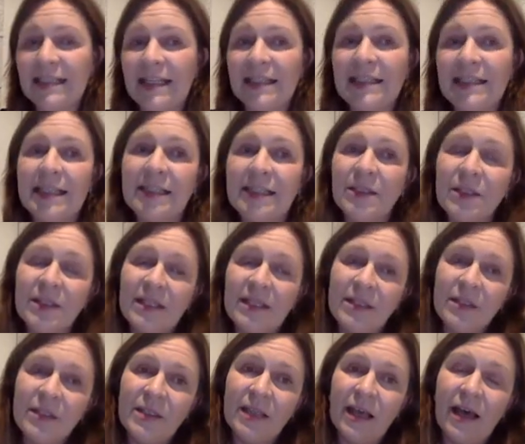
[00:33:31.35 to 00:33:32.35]
That, that's
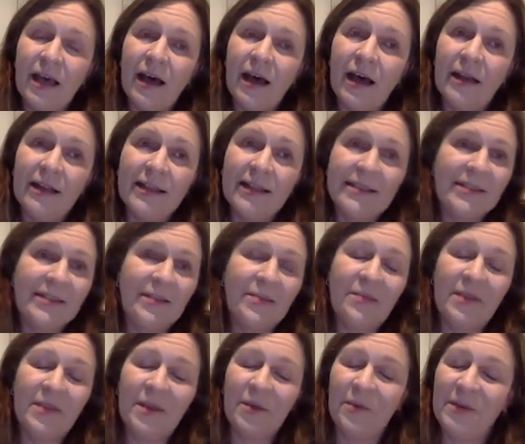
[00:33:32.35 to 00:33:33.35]
that's uh, that's
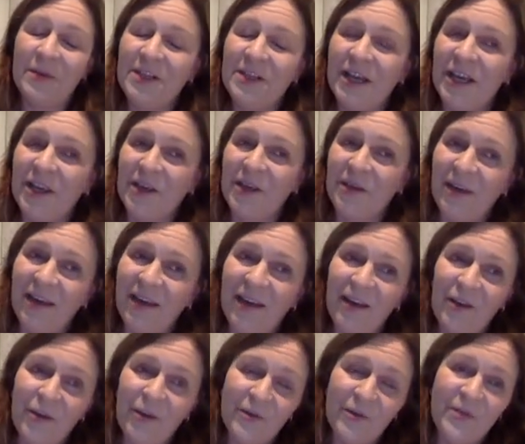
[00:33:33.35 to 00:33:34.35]
something which I uh,
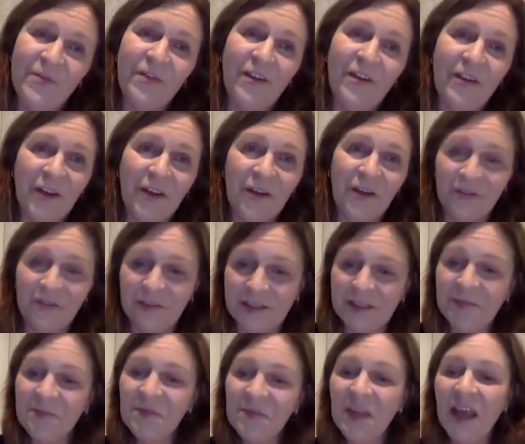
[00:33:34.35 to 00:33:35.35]
use very
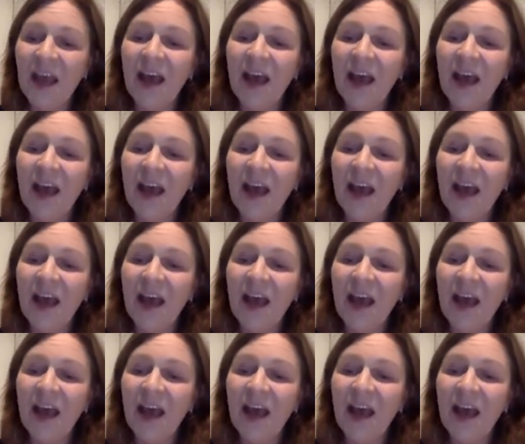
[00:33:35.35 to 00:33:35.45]
often